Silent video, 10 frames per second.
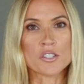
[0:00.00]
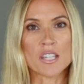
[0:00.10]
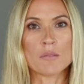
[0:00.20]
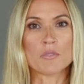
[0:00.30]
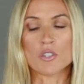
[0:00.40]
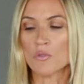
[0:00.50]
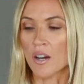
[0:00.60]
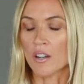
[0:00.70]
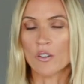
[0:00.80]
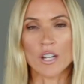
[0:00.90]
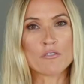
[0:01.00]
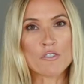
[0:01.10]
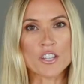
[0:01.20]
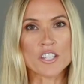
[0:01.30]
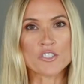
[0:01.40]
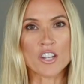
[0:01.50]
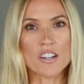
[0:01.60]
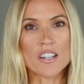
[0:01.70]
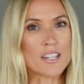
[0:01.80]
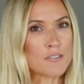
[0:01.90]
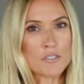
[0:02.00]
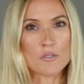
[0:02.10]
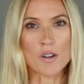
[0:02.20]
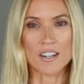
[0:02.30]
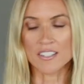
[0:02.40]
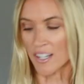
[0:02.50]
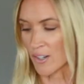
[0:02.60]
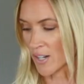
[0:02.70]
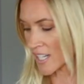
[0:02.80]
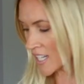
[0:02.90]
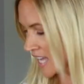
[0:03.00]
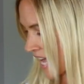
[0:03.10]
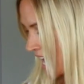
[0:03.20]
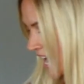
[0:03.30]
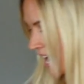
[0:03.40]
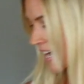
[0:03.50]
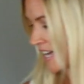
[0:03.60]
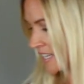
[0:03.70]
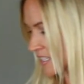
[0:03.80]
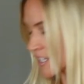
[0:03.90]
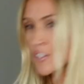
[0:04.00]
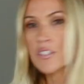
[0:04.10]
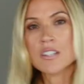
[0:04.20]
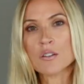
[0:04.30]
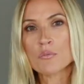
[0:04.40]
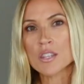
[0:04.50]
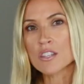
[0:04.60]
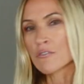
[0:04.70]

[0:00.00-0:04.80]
scheme you are going for this year if you are decorating. And let's start with the